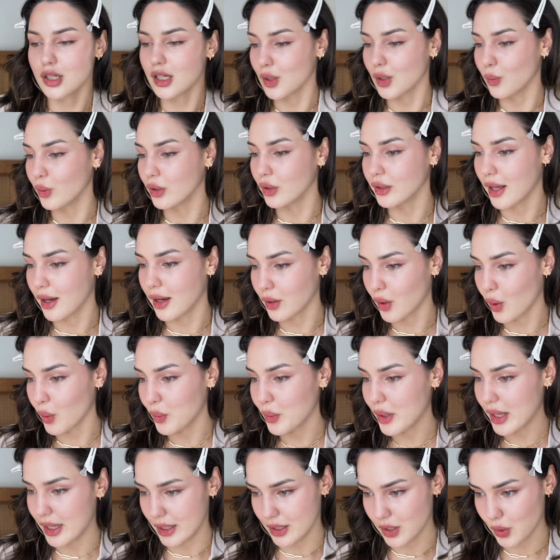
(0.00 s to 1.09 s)
It will not go
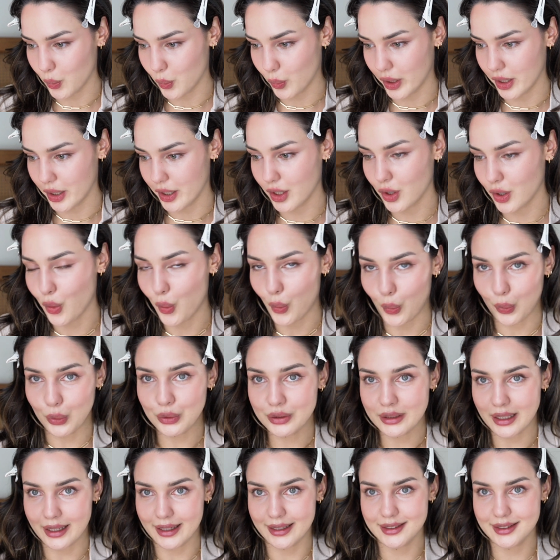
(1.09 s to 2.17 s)
anywhere all
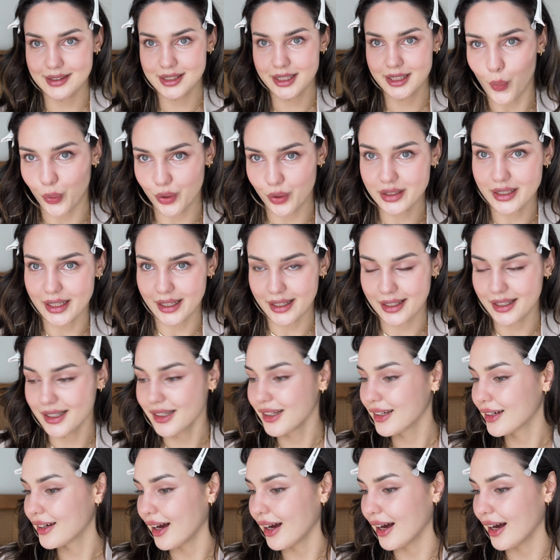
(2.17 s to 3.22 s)
night or day.